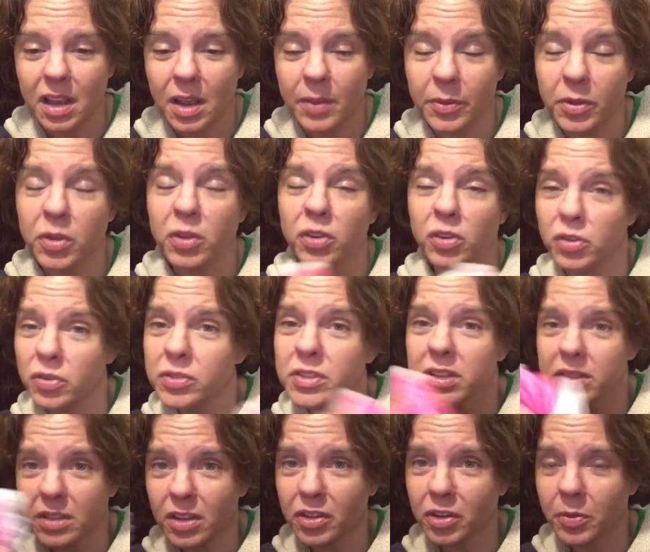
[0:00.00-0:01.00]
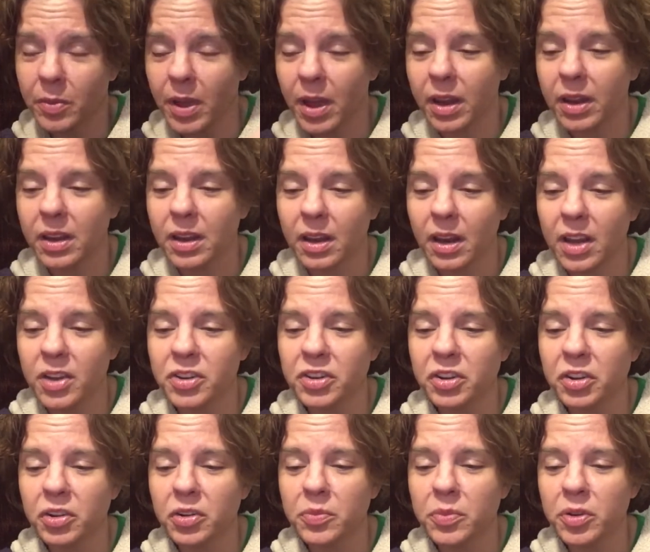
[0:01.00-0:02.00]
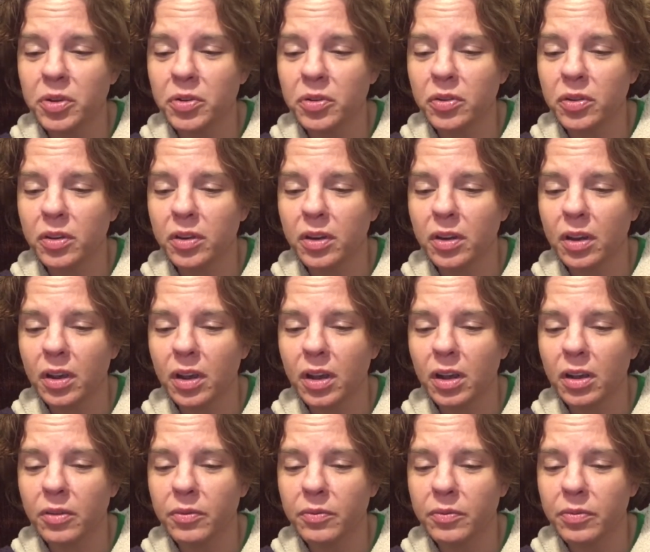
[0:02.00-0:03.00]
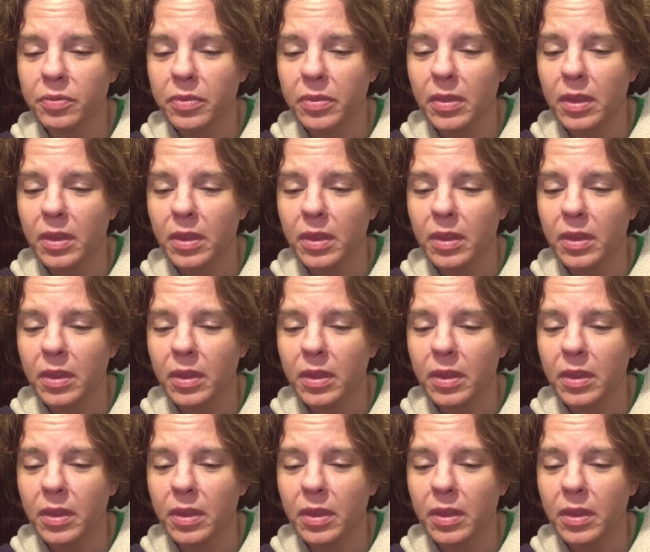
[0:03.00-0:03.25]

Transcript: You can use these on your body, and I do, but you can,